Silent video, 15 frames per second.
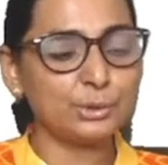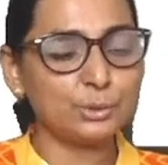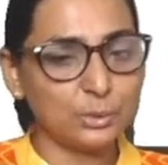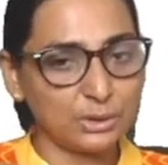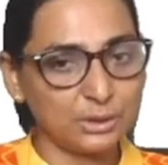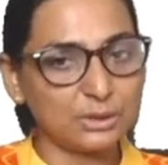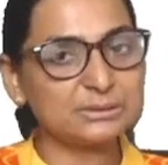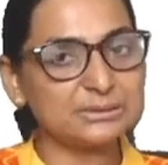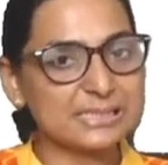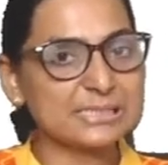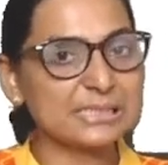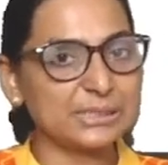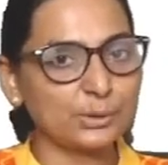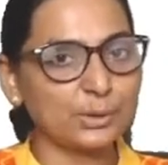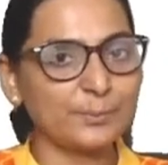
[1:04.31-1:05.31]
You learn
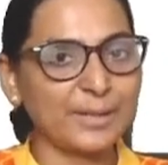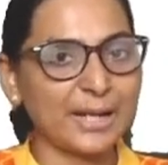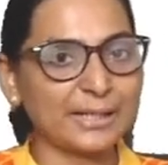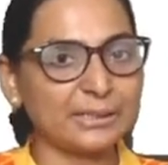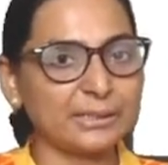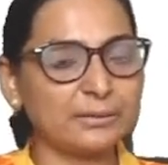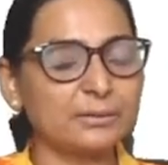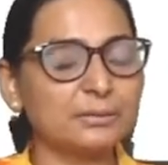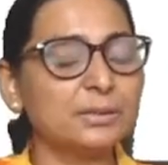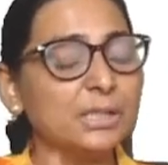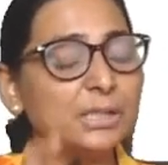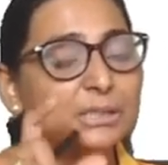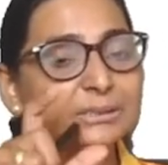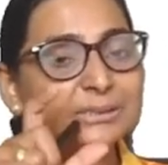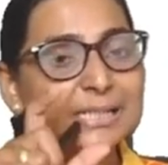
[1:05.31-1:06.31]
this in your practical.
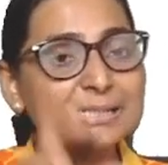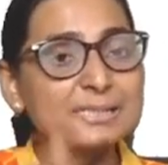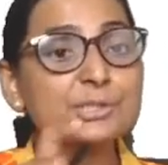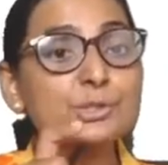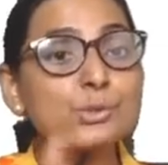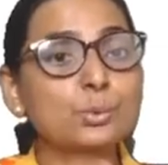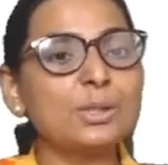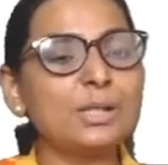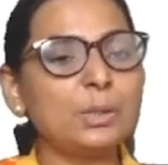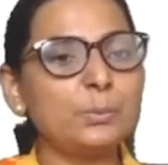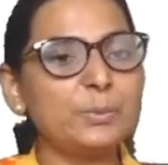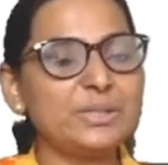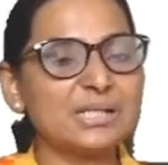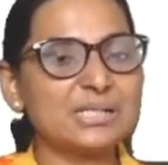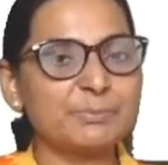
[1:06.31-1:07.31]
That is the jugular
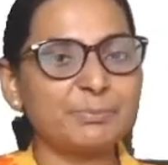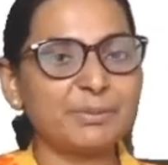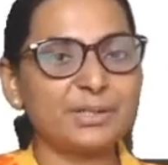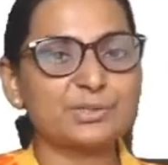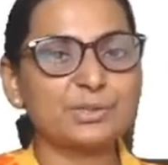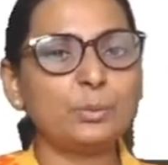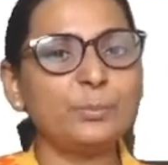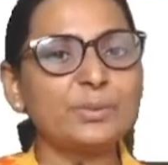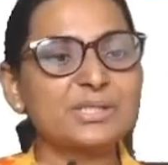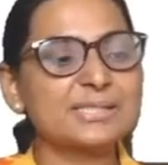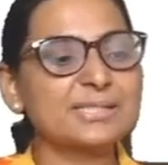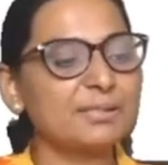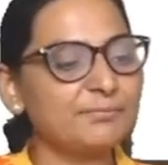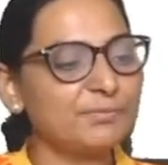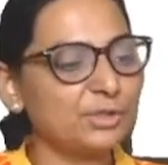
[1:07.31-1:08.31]
venous pressure, which
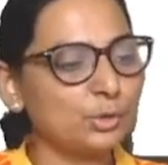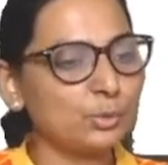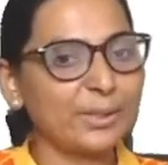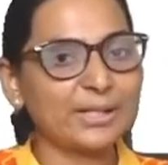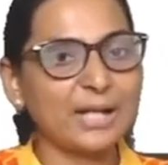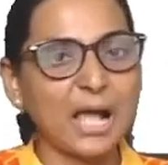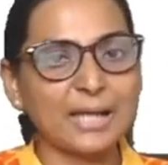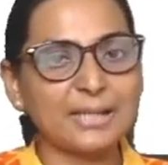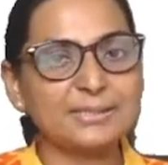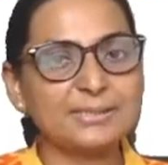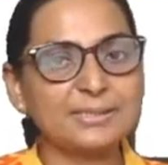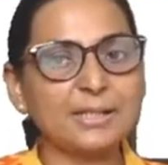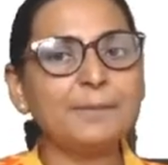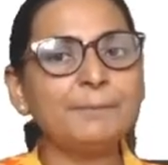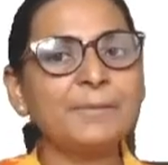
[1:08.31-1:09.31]
is giving you an
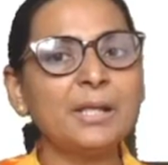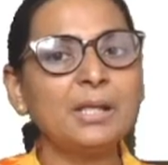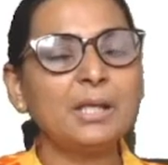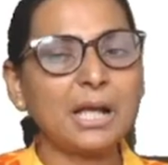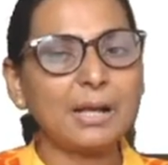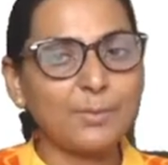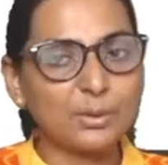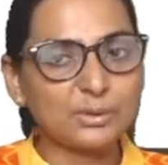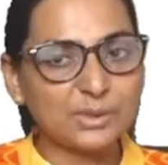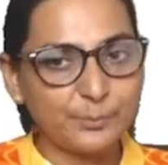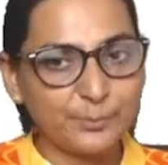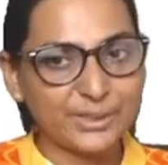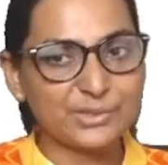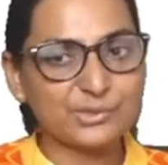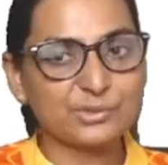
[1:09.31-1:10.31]
idea about the
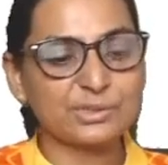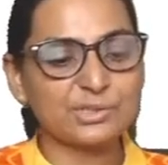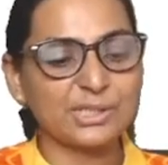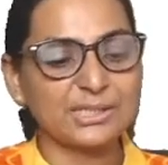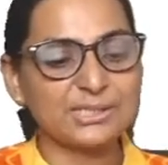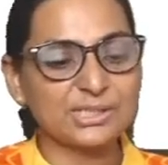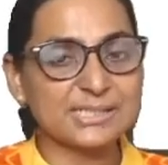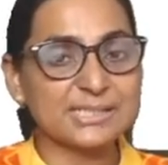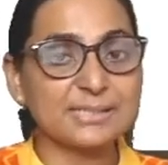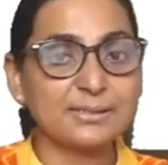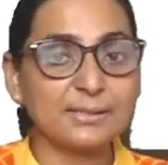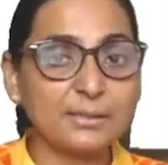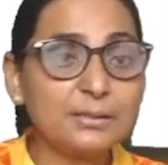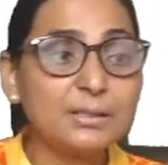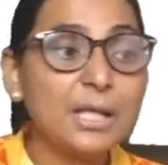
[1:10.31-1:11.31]
pressure changes
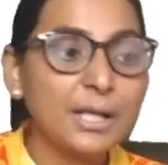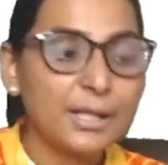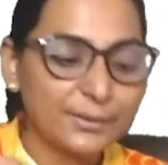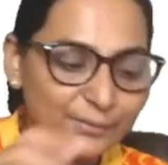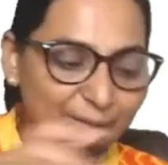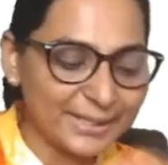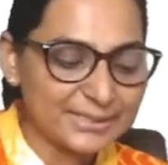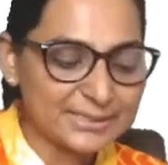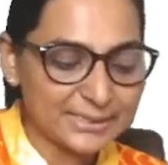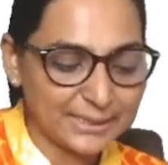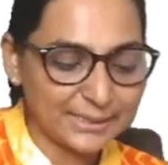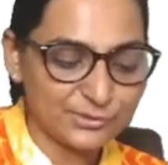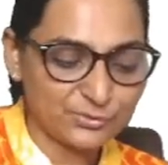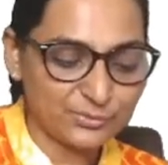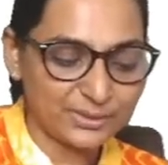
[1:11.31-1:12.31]
in the right
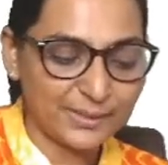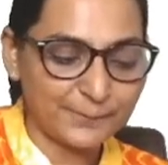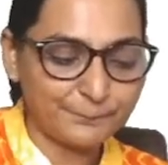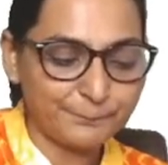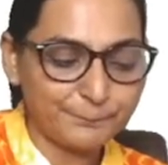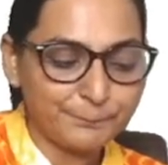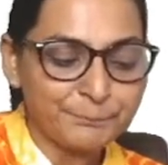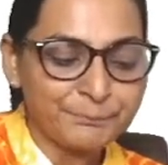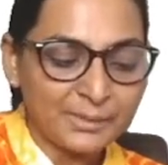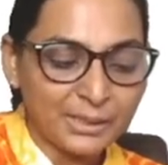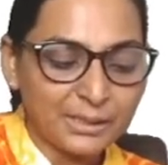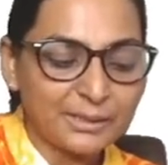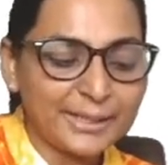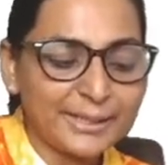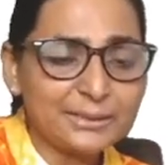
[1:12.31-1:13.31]
atrium,
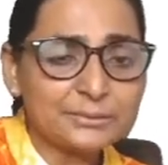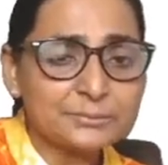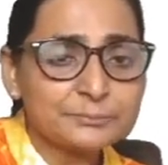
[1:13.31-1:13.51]
right?